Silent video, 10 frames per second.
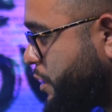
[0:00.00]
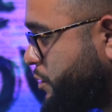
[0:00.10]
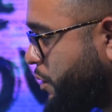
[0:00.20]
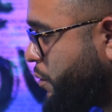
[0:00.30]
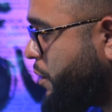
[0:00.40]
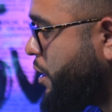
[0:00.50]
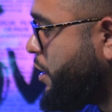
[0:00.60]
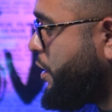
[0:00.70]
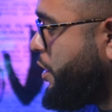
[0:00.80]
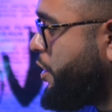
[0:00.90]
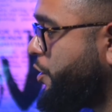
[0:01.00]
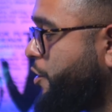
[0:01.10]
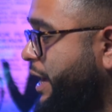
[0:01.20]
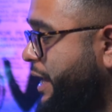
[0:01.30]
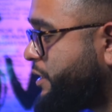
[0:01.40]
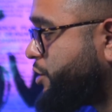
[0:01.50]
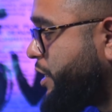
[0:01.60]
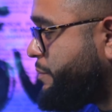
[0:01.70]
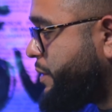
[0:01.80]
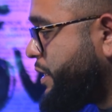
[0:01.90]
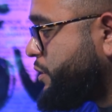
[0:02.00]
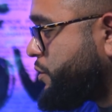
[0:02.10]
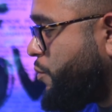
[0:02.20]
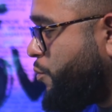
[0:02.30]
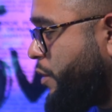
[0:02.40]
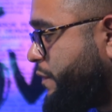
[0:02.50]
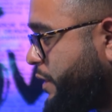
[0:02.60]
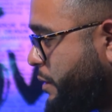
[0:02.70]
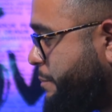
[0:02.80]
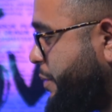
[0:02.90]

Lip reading: So your head shape is one thing,